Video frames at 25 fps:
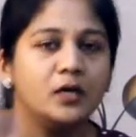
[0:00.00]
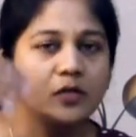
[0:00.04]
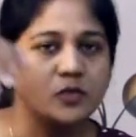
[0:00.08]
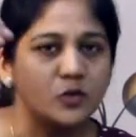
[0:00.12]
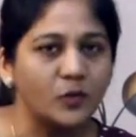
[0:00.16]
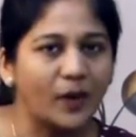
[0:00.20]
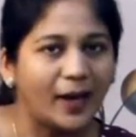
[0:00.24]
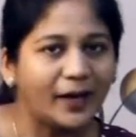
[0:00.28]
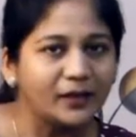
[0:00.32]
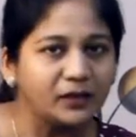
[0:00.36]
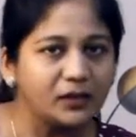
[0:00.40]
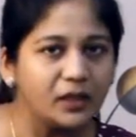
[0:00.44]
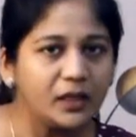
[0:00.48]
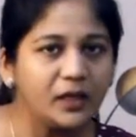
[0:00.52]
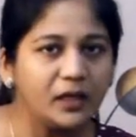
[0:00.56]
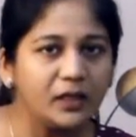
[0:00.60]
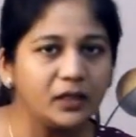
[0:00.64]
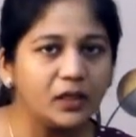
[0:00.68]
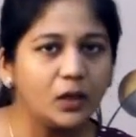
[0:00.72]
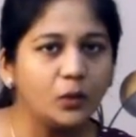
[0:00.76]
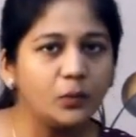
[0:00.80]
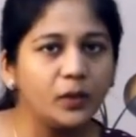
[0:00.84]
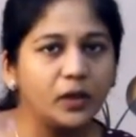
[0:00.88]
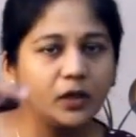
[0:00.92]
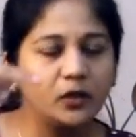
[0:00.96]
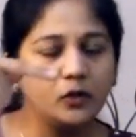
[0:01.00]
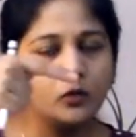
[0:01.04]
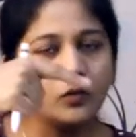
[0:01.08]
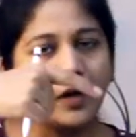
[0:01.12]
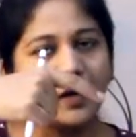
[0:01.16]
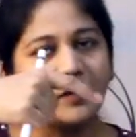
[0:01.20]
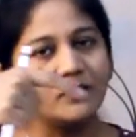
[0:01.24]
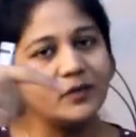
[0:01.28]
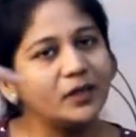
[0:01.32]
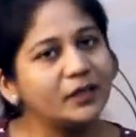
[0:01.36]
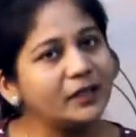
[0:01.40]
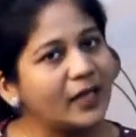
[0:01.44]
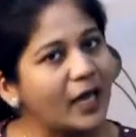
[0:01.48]
So, at the area where you
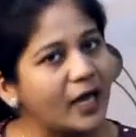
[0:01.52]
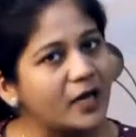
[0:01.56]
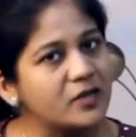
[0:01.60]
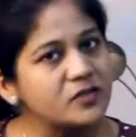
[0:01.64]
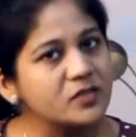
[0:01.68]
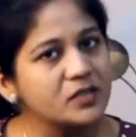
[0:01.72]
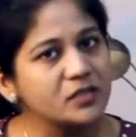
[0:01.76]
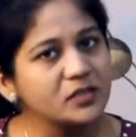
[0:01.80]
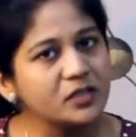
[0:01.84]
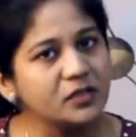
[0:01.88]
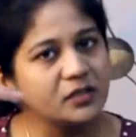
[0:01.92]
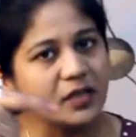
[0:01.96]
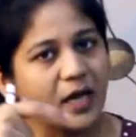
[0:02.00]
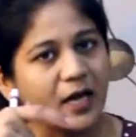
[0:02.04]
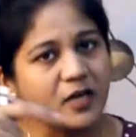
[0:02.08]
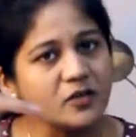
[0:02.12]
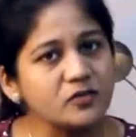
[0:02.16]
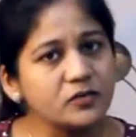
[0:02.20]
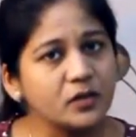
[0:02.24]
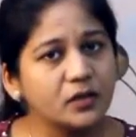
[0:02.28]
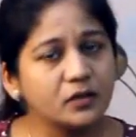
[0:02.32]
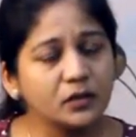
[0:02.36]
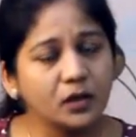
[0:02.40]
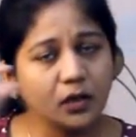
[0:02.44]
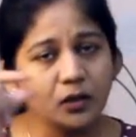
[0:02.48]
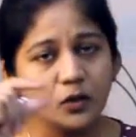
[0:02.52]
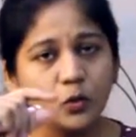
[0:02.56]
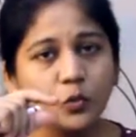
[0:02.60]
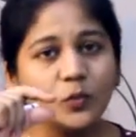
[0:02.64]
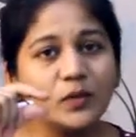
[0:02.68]
have attached and detached retina,